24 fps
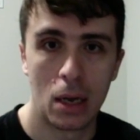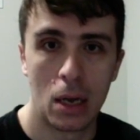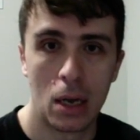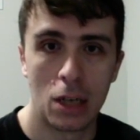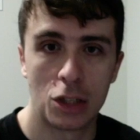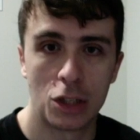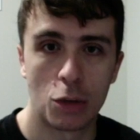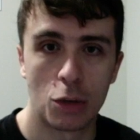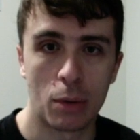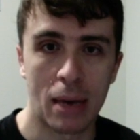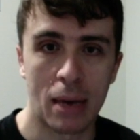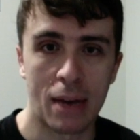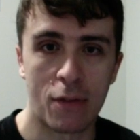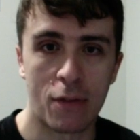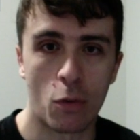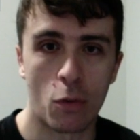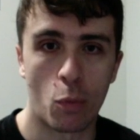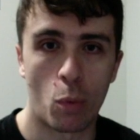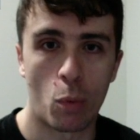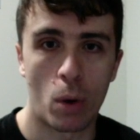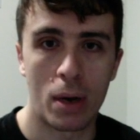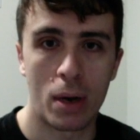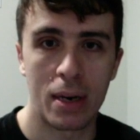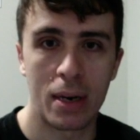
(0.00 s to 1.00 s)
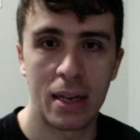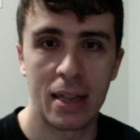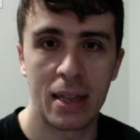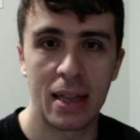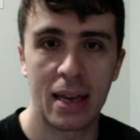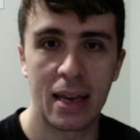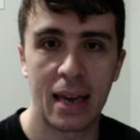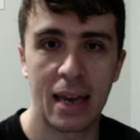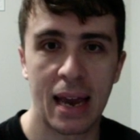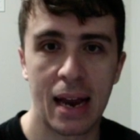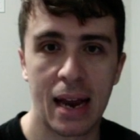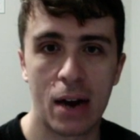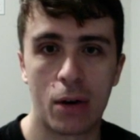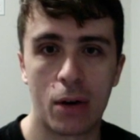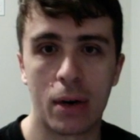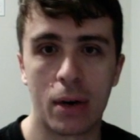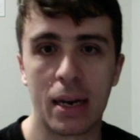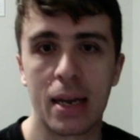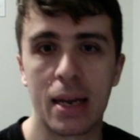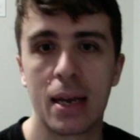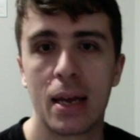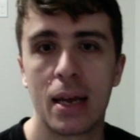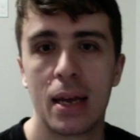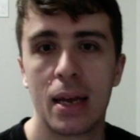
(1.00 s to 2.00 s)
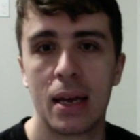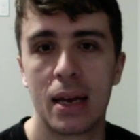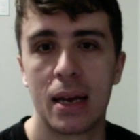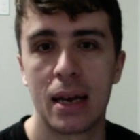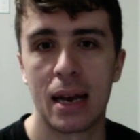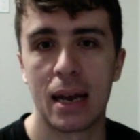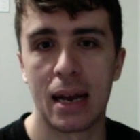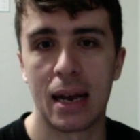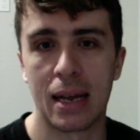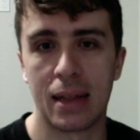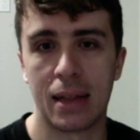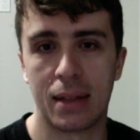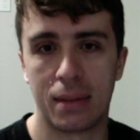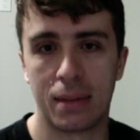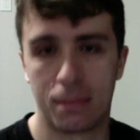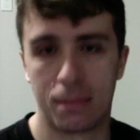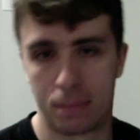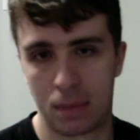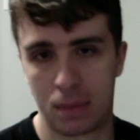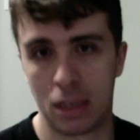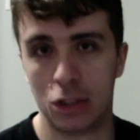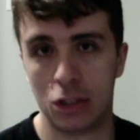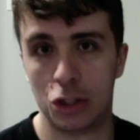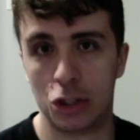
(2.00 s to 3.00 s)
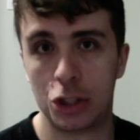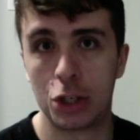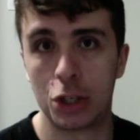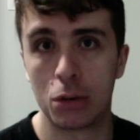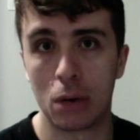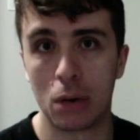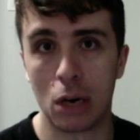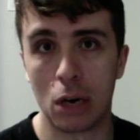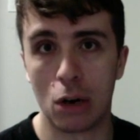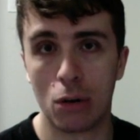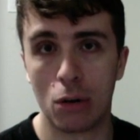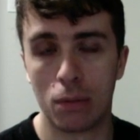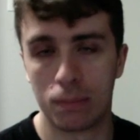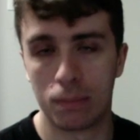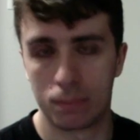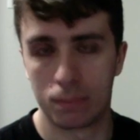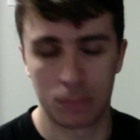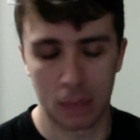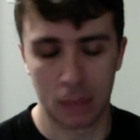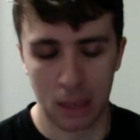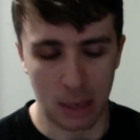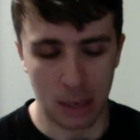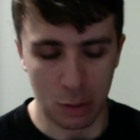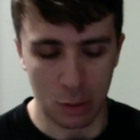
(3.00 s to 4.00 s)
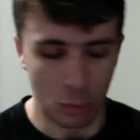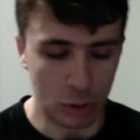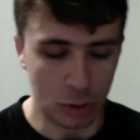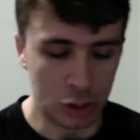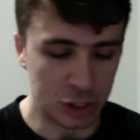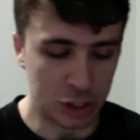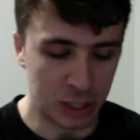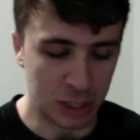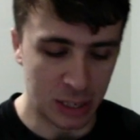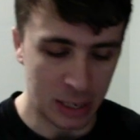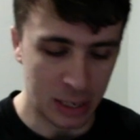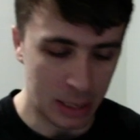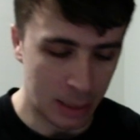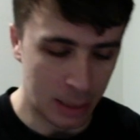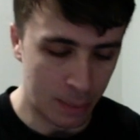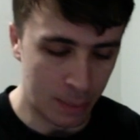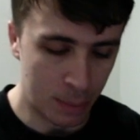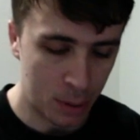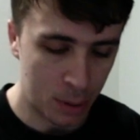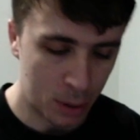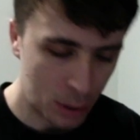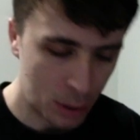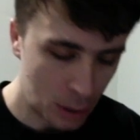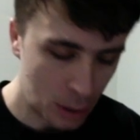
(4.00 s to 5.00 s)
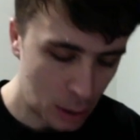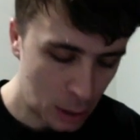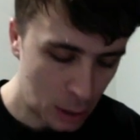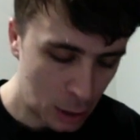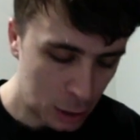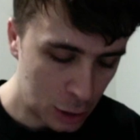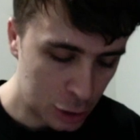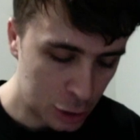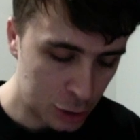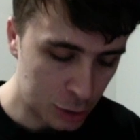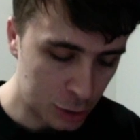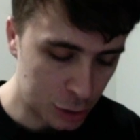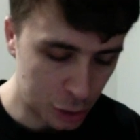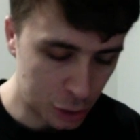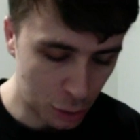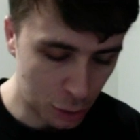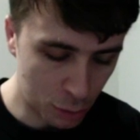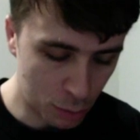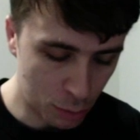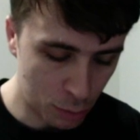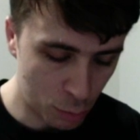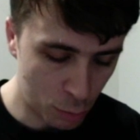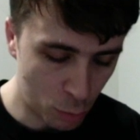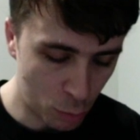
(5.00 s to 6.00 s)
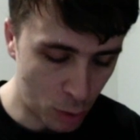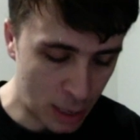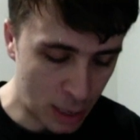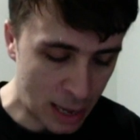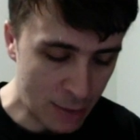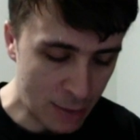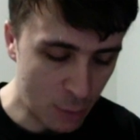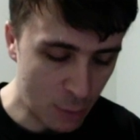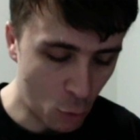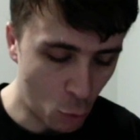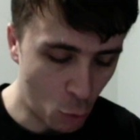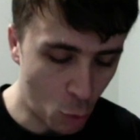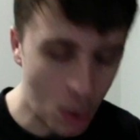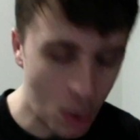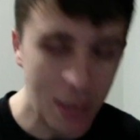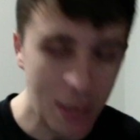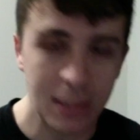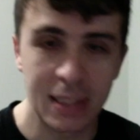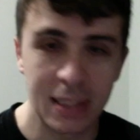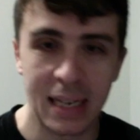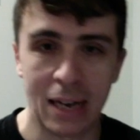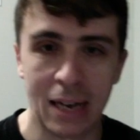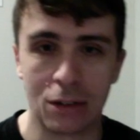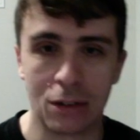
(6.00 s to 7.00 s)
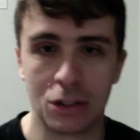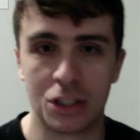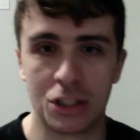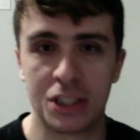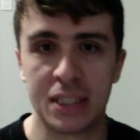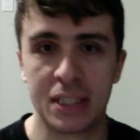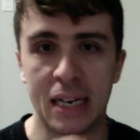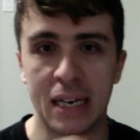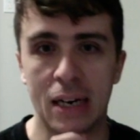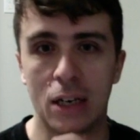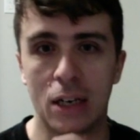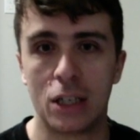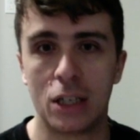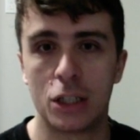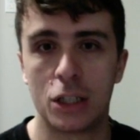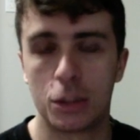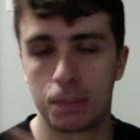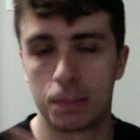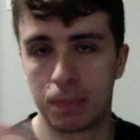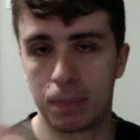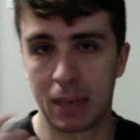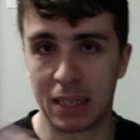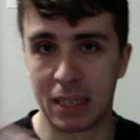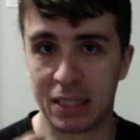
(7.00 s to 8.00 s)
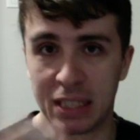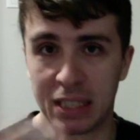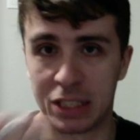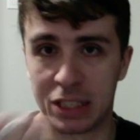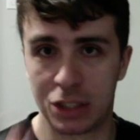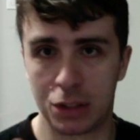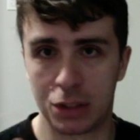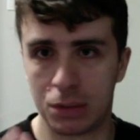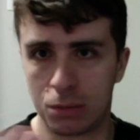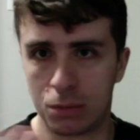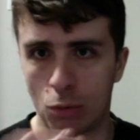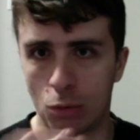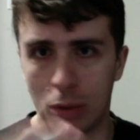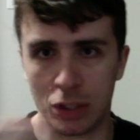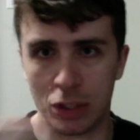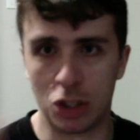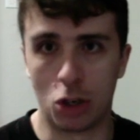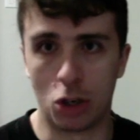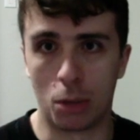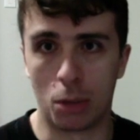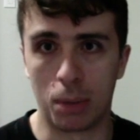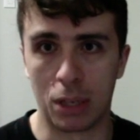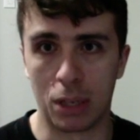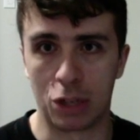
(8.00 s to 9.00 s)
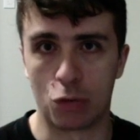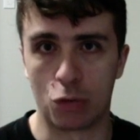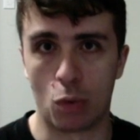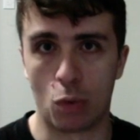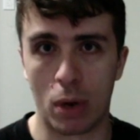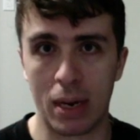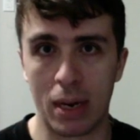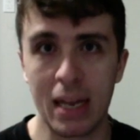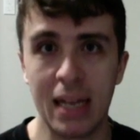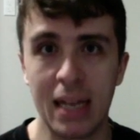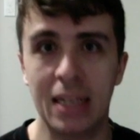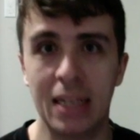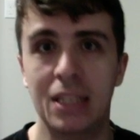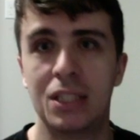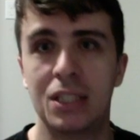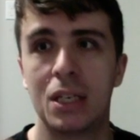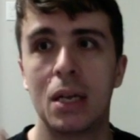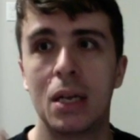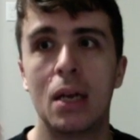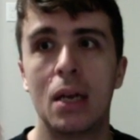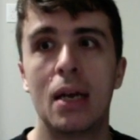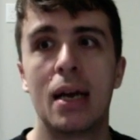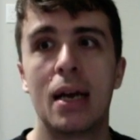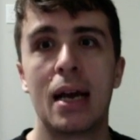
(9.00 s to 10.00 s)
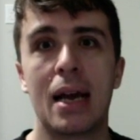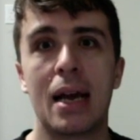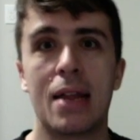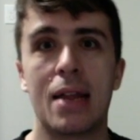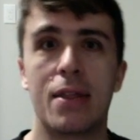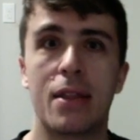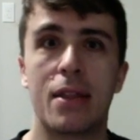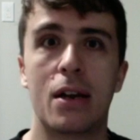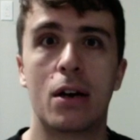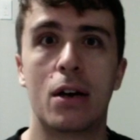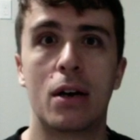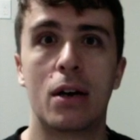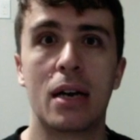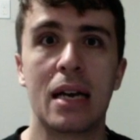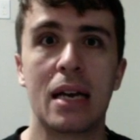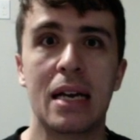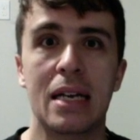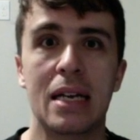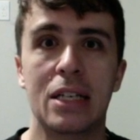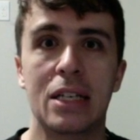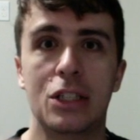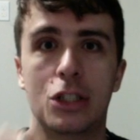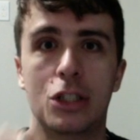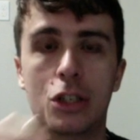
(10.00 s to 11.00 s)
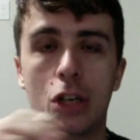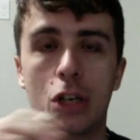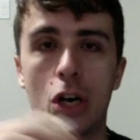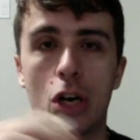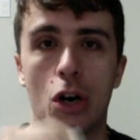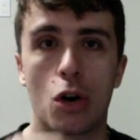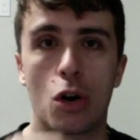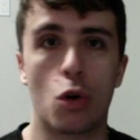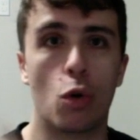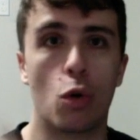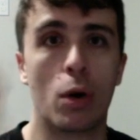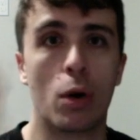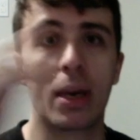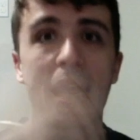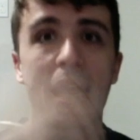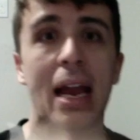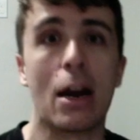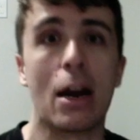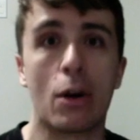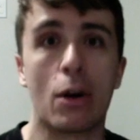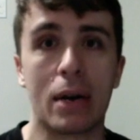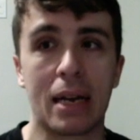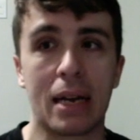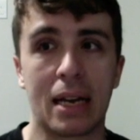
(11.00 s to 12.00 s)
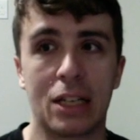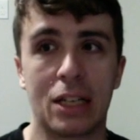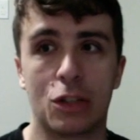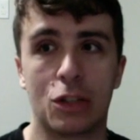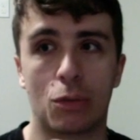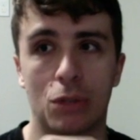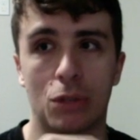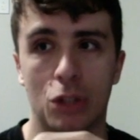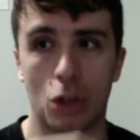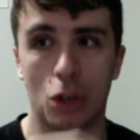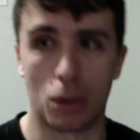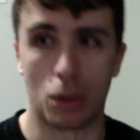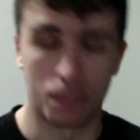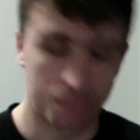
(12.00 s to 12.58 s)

So we have a 1 in the carry and the 0, which is in the number. So we'll have a 1 downstairs because that's what 0 plus 1 is. And there is no carry as a result.